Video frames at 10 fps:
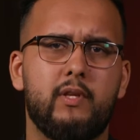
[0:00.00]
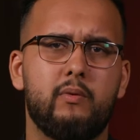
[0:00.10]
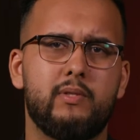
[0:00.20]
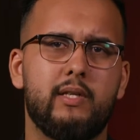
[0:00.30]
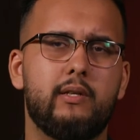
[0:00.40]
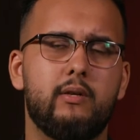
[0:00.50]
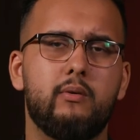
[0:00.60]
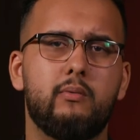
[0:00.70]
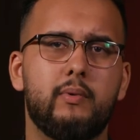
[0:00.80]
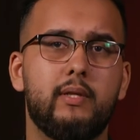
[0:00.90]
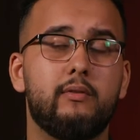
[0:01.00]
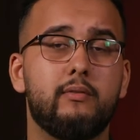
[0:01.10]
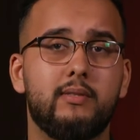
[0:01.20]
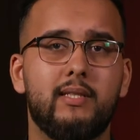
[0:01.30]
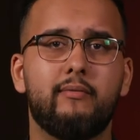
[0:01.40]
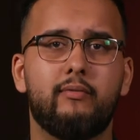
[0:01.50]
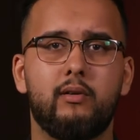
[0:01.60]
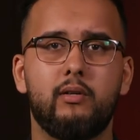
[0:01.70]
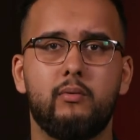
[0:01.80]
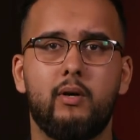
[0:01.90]
we said, you know, we need to sleep for
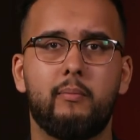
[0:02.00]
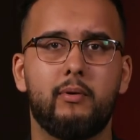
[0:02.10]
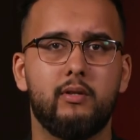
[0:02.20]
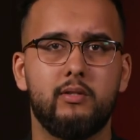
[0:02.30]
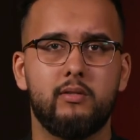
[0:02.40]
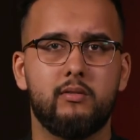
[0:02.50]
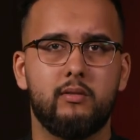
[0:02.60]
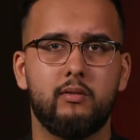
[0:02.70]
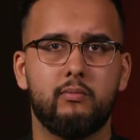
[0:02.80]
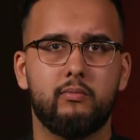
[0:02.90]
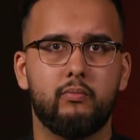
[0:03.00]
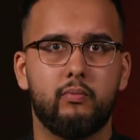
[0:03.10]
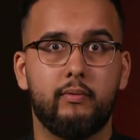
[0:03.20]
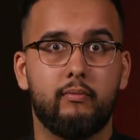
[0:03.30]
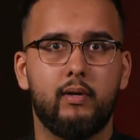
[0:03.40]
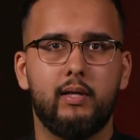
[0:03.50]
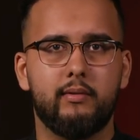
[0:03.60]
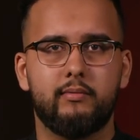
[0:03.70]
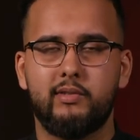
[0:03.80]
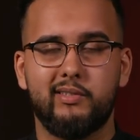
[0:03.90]
a little while because, you know, we
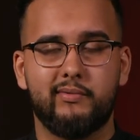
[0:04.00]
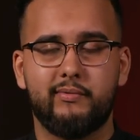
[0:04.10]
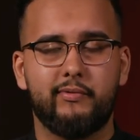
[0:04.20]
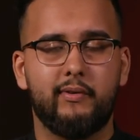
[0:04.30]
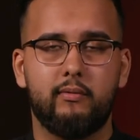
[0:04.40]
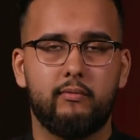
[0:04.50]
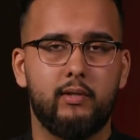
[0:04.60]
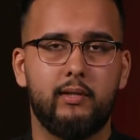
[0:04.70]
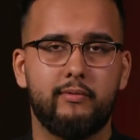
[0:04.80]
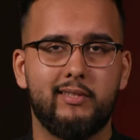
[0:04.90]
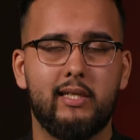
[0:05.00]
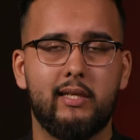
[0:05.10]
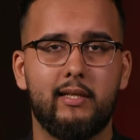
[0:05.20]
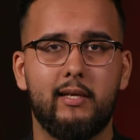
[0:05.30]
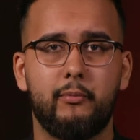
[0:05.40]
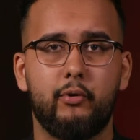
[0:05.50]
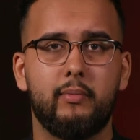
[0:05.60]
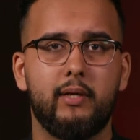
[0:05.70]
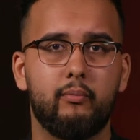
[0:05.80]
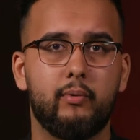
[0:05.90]
really just felt really fatigued at that
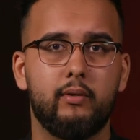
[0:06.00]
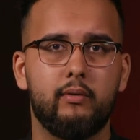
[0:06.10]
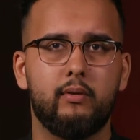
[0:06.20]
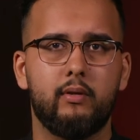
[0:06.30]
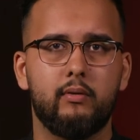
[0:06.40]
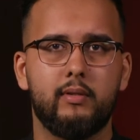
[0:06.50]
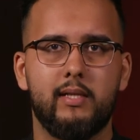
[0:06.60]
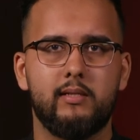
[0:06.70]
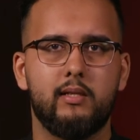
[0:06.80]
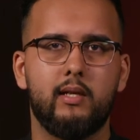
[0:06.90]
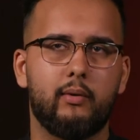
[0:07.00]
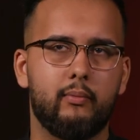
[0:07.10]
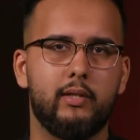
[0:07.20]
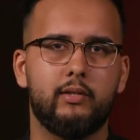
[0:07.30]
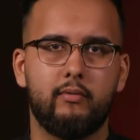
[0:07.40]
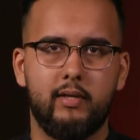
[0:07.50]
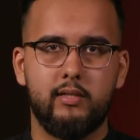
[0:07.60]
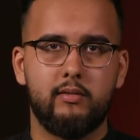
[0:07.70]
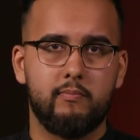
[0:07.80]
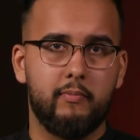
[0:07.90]
moment and we knew, you know, that's it. Like, we need to
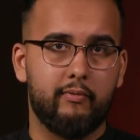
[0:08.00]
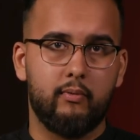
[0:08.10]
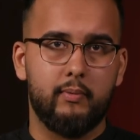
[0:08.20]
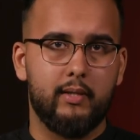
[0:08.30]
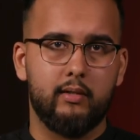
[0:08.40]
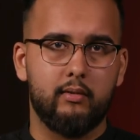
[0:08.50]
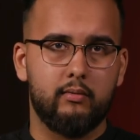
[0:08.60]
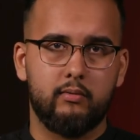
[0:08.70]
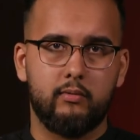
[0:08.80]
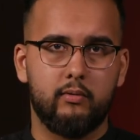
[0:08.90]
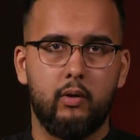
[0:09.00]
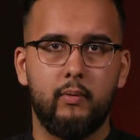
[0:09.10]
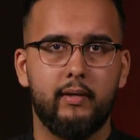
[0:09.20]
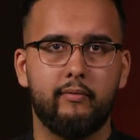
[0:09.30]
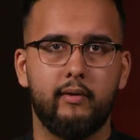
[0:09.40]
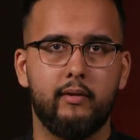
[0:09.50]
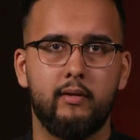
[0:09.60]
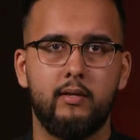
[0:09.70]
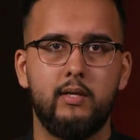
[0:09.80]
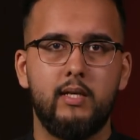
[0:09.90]
rest before we can go any
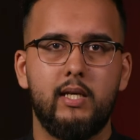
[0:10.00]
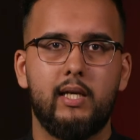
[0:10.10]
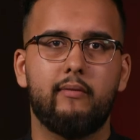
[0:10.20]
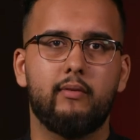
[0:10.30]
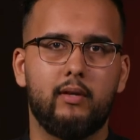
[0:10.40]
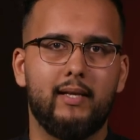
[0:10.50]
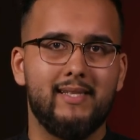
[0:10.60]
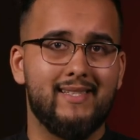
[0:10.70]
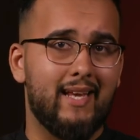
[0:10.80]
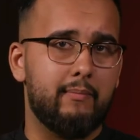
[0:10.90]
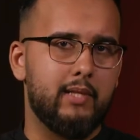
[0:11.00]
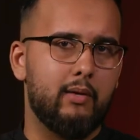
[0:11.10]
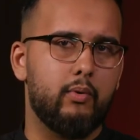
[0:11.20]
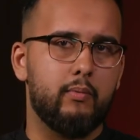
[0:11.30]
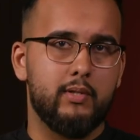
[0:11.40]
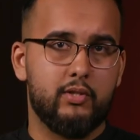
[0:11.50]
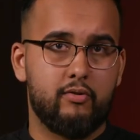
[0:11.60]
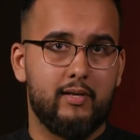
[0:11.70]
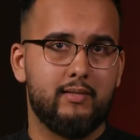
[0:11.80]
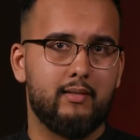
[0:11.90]
further. Even though at the same time we were
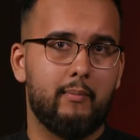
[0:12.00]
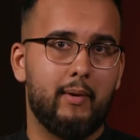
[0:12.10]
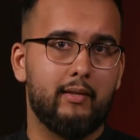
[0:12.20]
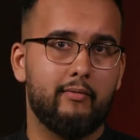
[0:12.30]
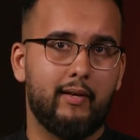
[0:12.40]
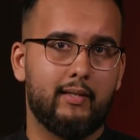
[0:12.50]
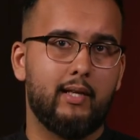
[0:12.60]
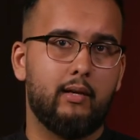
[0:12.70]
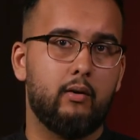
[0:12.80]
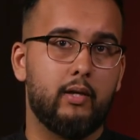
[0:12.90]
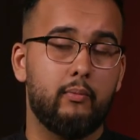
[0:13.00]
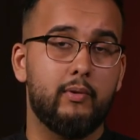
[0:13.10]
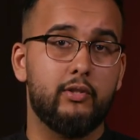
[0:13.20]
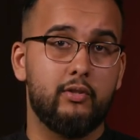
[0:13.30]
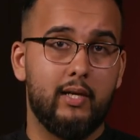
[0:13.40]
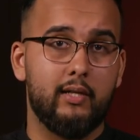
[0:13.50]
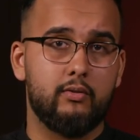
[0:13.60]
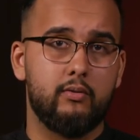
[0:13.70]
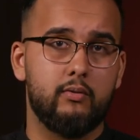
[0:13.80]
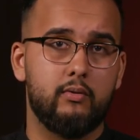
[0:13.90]
stressed about the fact that, okay, we need to get
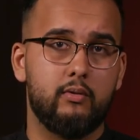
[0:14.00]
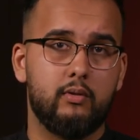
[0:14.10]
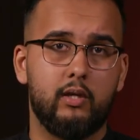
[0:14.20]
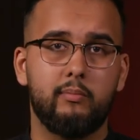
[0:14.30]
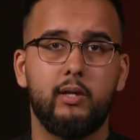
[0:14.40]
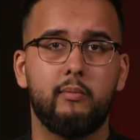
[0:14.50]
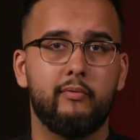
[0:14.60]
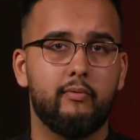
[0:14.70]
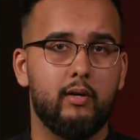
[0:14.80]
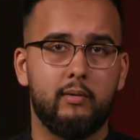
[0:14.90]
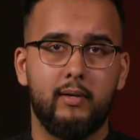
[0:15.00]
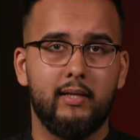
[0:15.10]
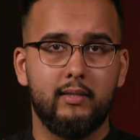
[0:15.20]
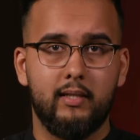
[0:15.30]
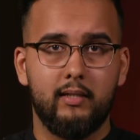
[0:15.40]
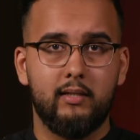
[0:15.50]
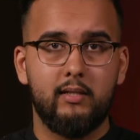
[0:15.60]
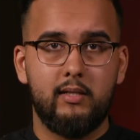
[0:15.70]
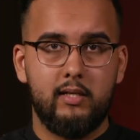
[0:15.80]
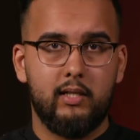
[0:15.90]
to Karbala before Arbain Day.
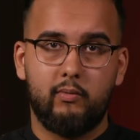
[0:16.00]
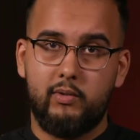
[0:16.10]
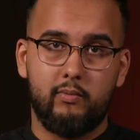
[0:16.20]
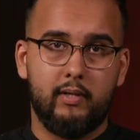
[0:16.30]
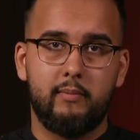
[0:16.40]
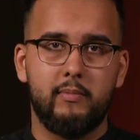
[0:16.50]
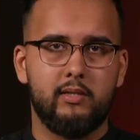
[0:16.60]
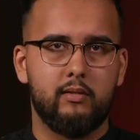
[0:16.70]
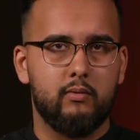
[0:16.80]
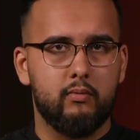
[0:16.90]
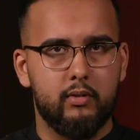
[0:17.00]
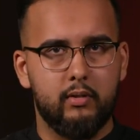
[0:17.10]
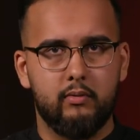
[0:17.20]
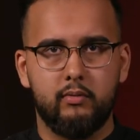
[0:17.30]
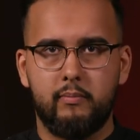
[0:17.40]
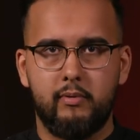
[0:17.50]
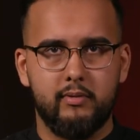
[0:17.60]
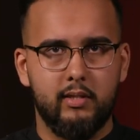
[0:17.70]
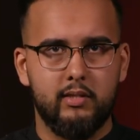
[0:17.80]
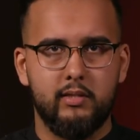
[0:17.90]
Otherwise, we're going to miss, you know, all the, all the
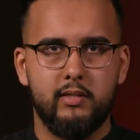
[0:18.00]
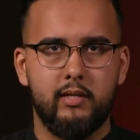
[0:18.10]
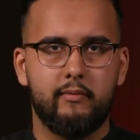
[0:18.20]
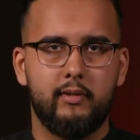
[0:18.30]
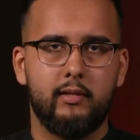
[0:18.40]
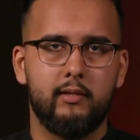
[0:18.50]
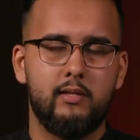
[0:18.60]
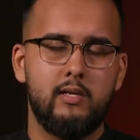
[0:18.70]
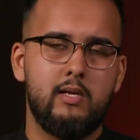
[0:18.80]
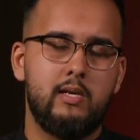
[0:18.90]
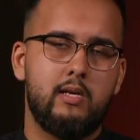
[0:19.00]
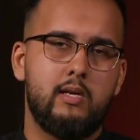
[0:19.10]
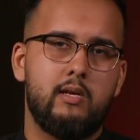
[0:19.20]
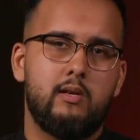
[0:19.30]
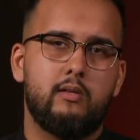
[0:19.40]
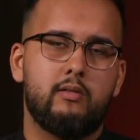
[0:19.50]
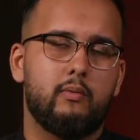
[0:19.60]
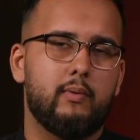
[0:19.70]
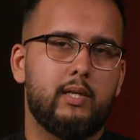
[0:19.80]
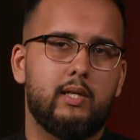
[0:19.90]
processions and everything.
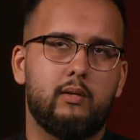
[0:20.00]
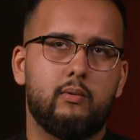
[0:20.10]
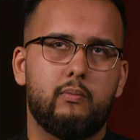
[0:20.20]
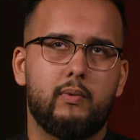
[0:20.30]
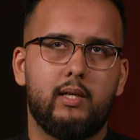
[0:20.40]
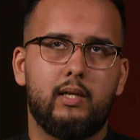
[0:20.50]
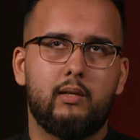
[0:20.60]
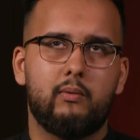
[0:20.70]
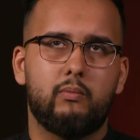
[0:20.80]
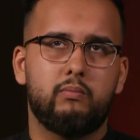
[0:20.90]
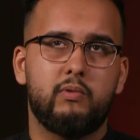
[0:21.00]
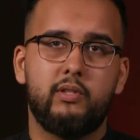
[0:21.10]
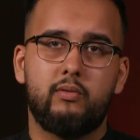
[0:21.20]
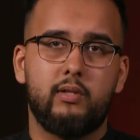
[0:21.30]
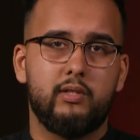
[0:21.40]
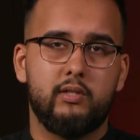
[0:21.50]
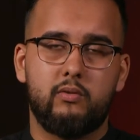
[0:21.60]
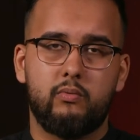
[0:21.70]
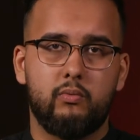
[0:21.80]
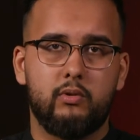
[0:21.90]
So we, we literally
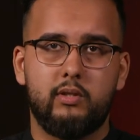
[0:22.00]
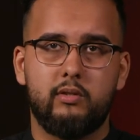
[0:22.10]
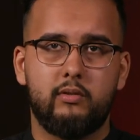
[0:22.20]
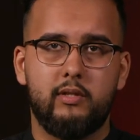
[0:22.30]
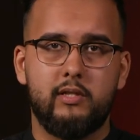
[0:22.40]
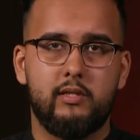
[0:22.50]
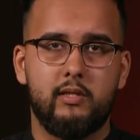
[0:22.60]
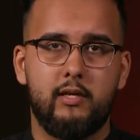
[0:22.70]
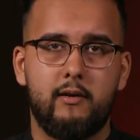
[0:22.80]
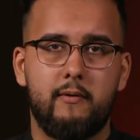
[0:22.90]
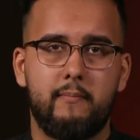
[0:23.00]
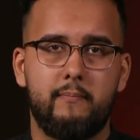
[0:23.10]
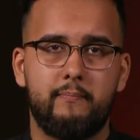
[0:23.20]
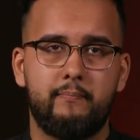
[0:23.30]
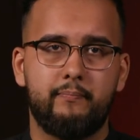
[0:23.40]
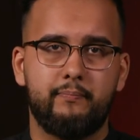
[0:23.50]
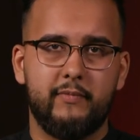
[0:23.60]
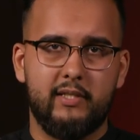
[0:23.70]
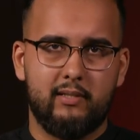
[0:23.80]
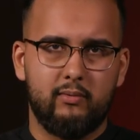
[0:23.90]
just walked into this, um,
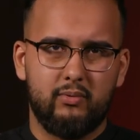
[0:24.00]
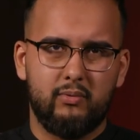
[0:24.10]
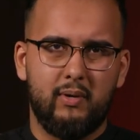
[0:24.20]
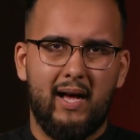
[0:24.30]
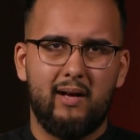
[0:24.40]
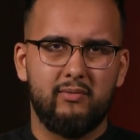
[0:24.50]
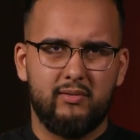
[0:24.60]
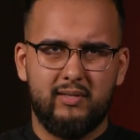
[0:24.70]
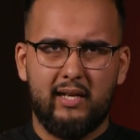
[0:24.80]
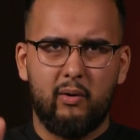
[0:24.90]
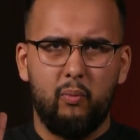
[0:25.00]
this little house. It was like a